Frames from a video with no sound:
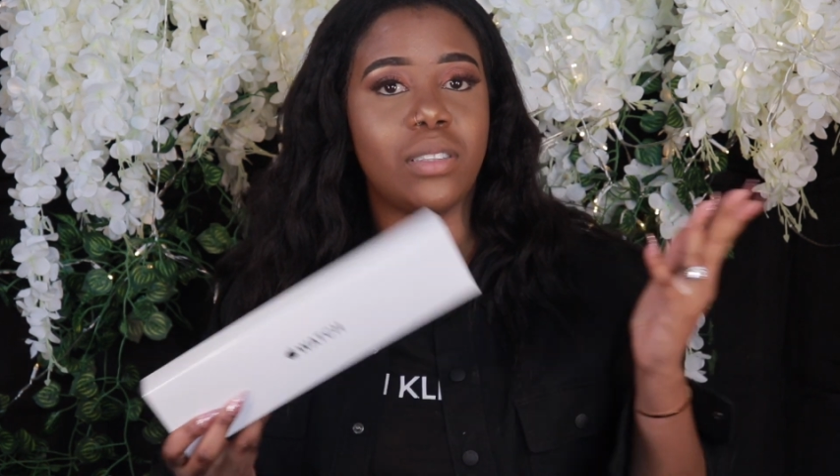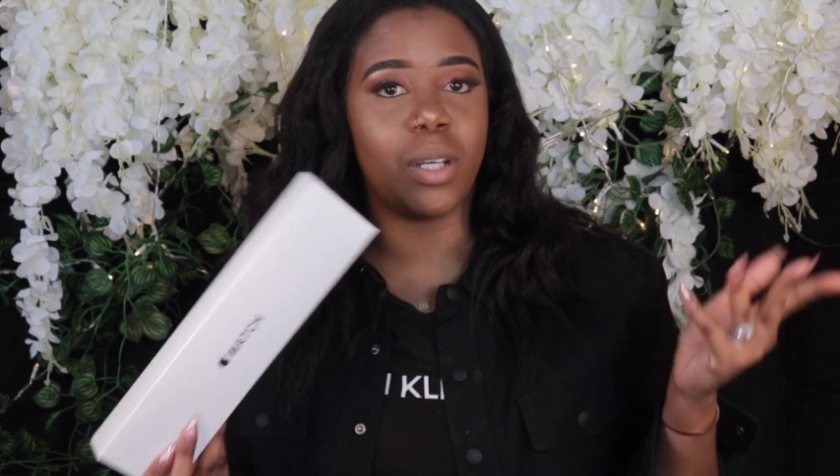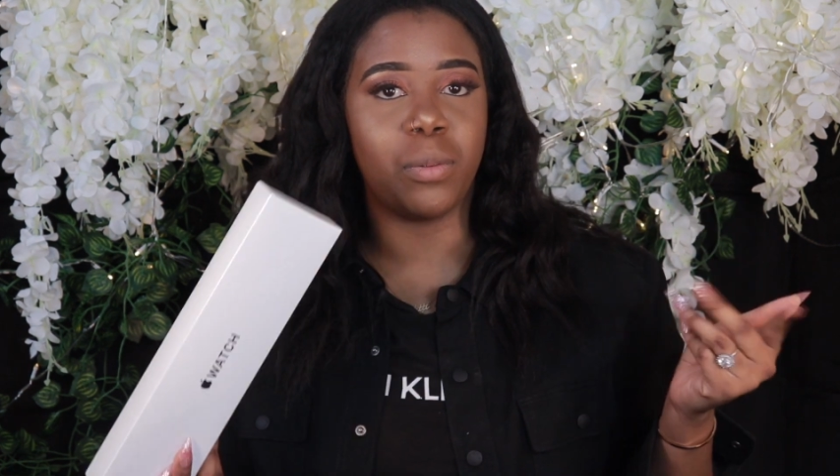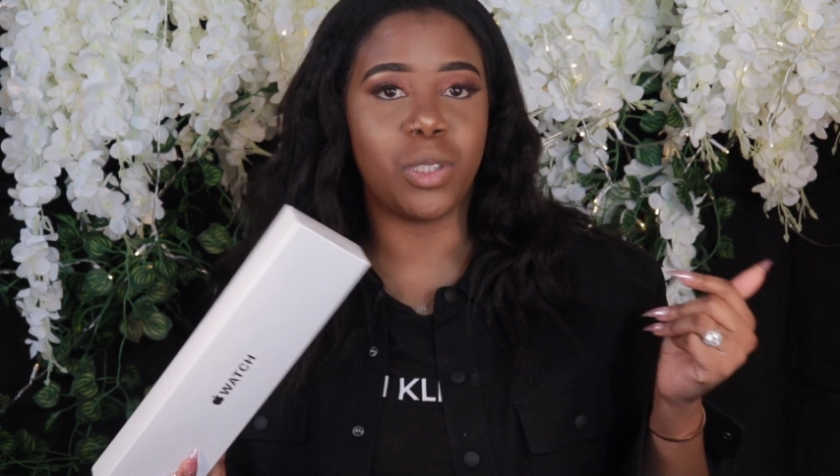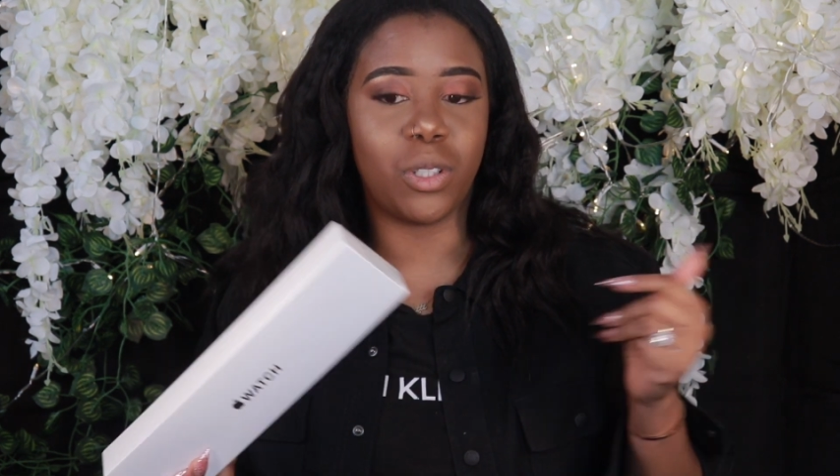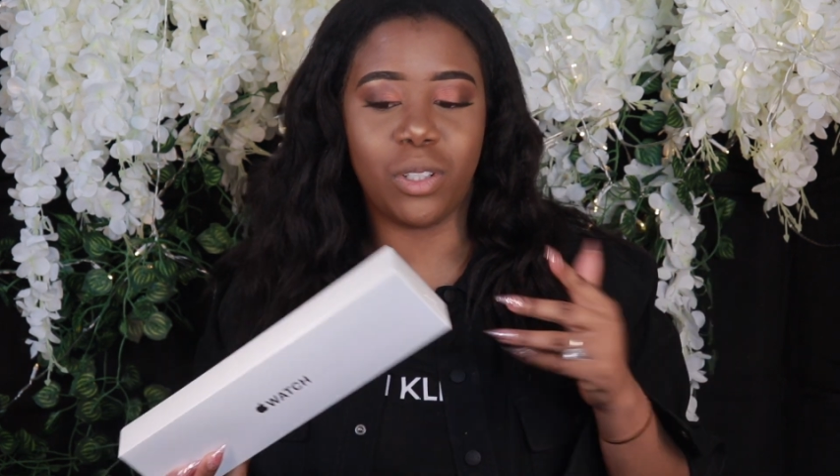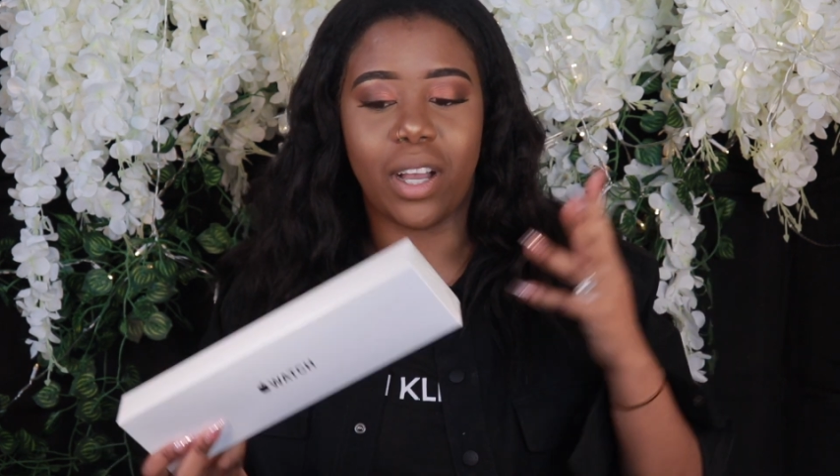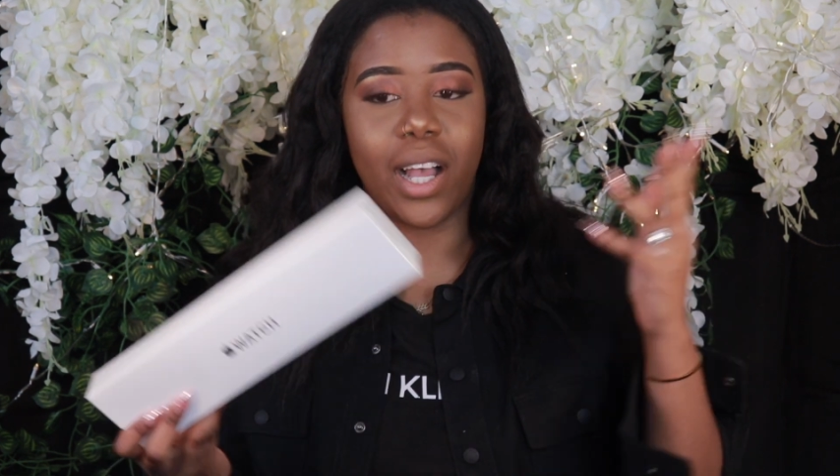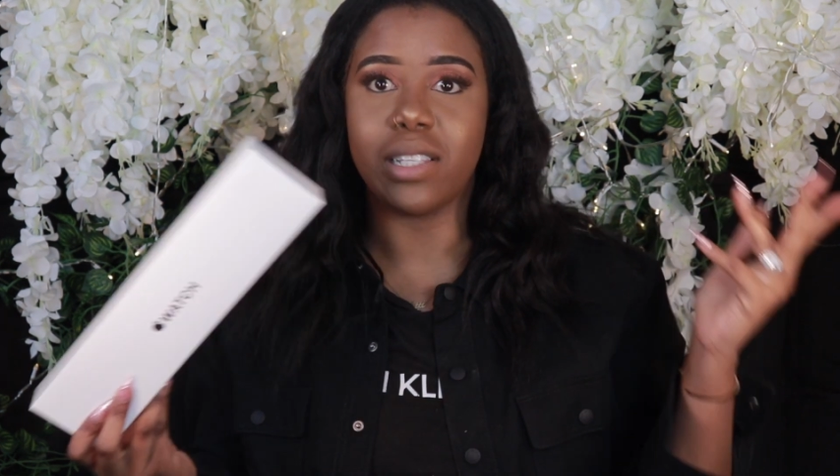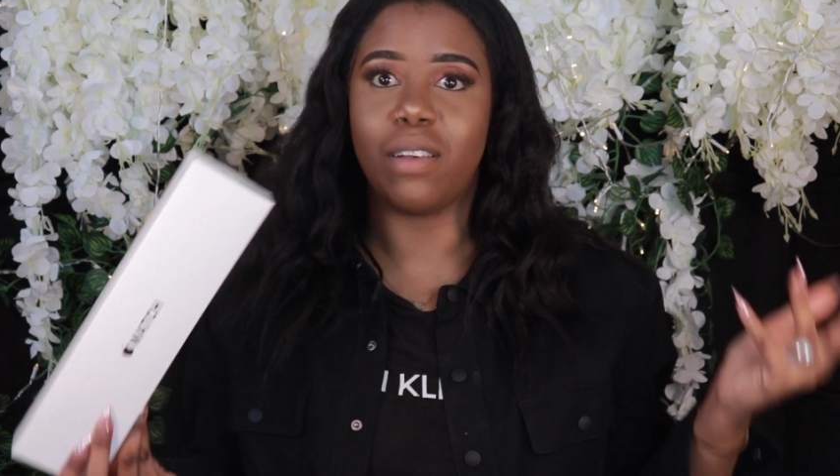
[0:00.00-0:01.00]
So we'll show you
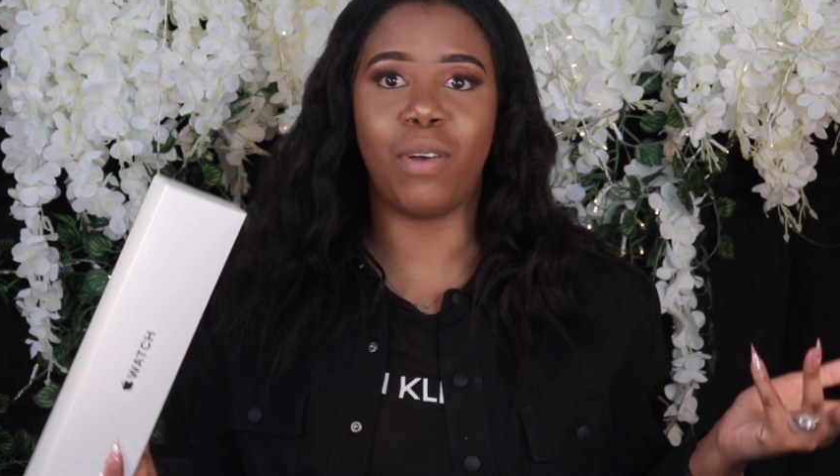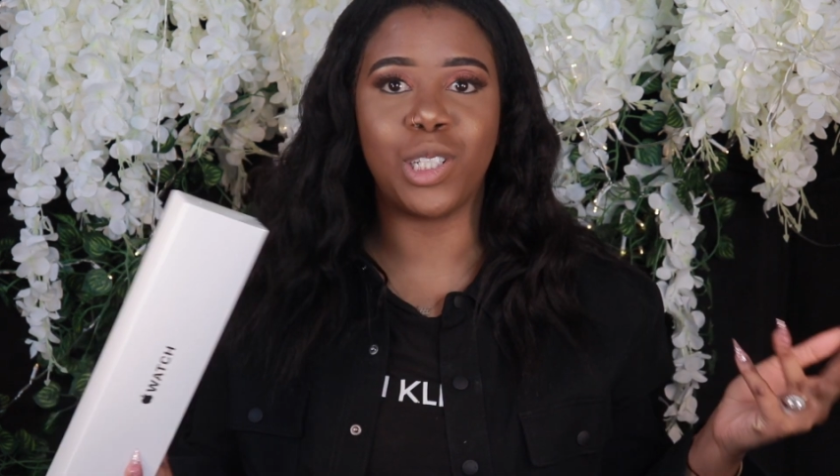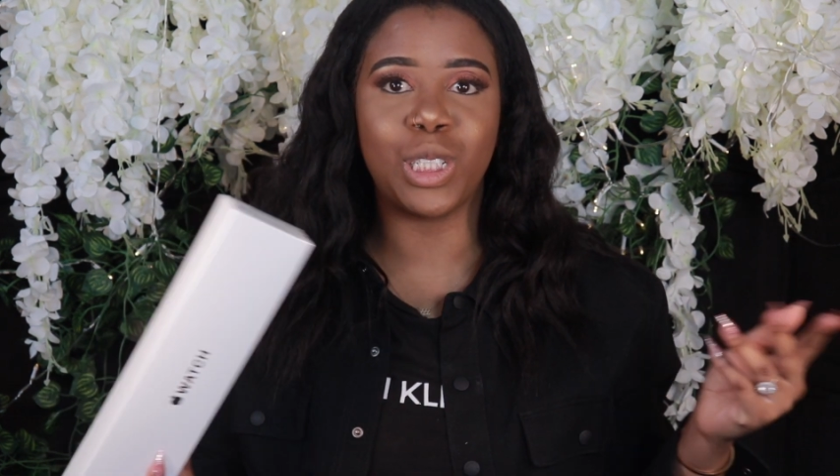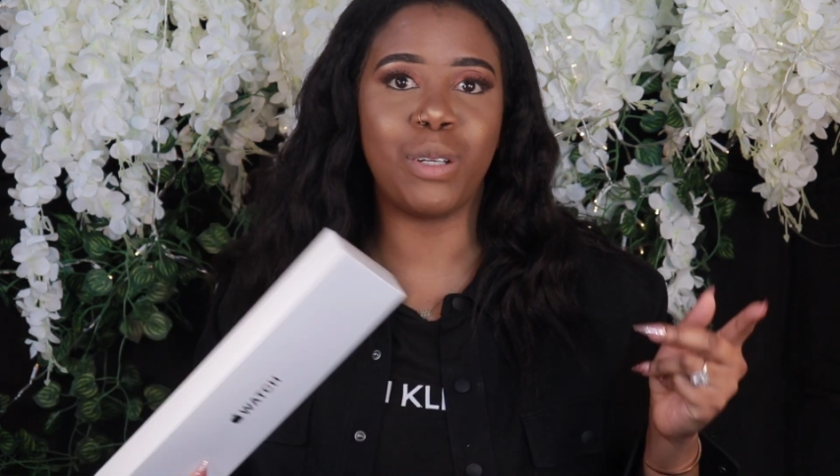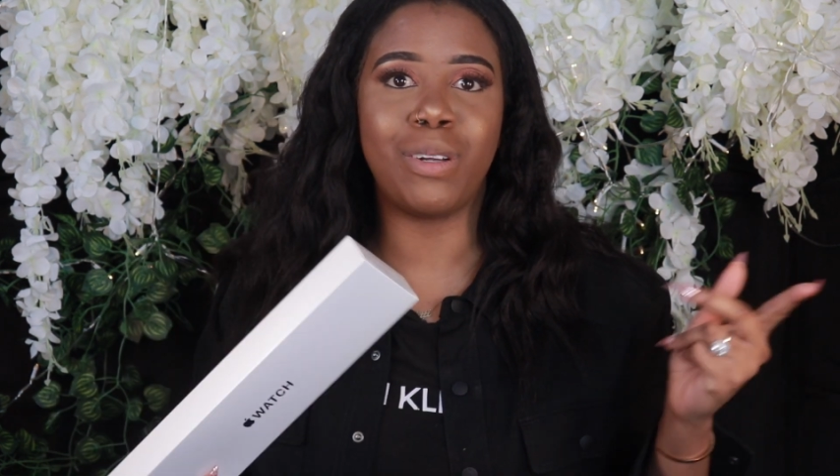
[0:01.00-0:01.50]
guys eventually